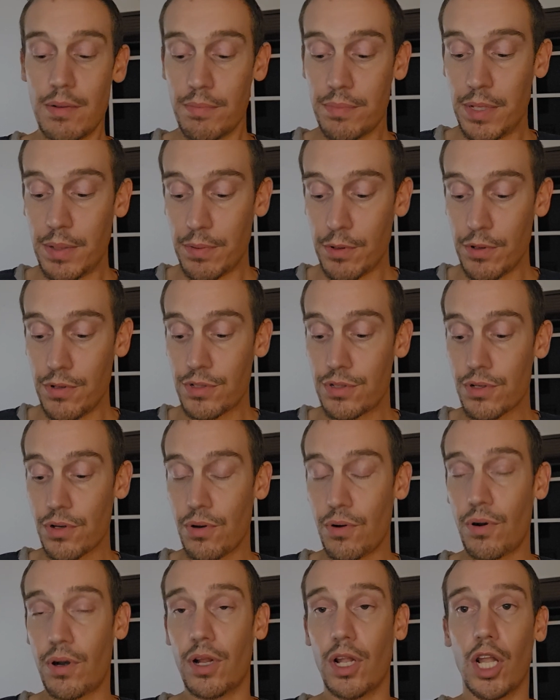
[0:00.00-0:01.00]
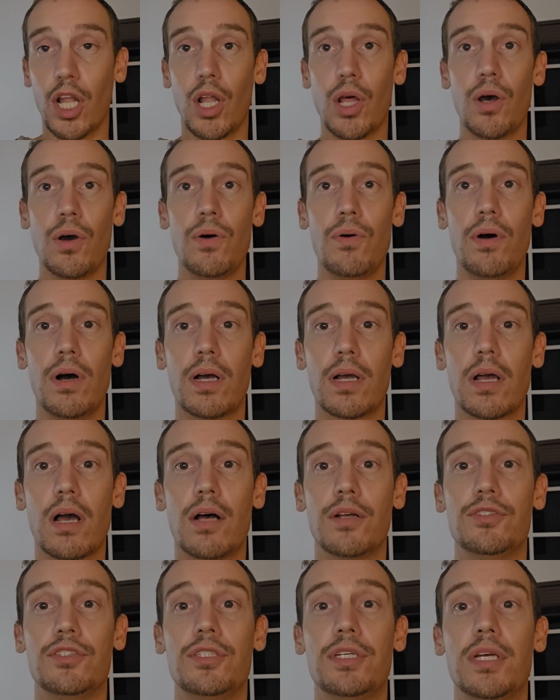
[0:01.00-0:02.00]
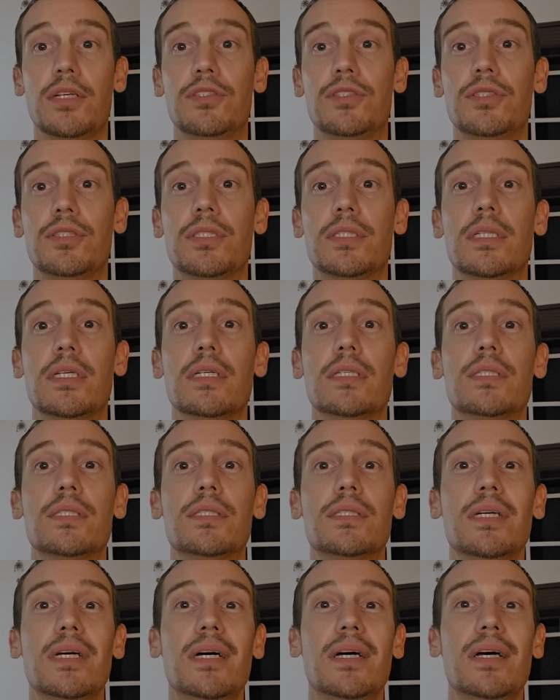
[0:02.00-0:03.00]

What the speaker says: People who score low on conscientiousness,